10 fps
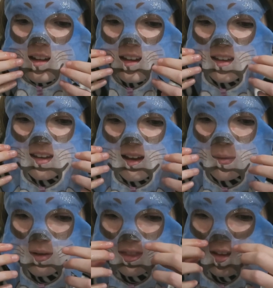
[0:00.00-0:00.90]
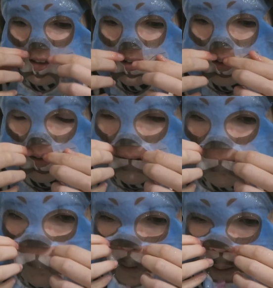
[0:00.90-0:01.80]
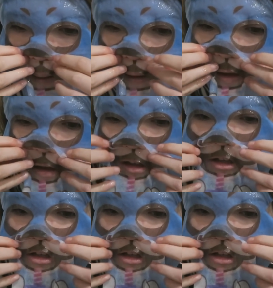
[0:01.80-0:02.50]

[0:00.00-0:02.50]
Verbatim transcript: okay, yeah, what's the? The nose is like...